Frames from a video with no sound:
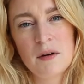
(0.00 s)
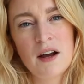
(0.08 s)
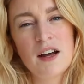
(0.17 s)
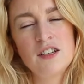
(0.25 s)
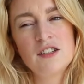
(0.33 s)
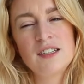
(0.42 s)

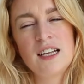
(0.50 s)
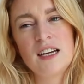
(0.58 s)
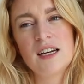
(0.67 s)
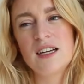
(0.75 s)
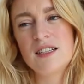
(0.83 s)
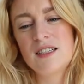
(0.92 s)
I just
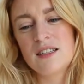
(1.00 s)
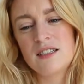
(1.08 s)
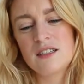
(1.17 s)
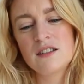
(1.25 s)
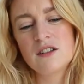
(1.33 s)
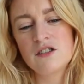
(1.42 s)
think it's
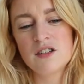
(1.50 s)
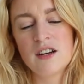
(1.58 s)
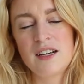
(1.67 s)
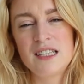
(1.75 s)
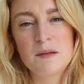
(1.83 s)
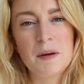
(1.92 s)
such a
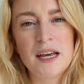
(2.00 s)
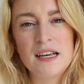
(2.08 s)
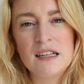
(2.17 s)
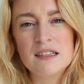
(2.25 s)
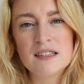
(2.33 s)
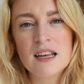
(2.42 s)
nice
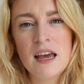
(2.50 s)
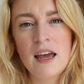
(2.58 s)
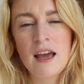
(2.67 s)
space,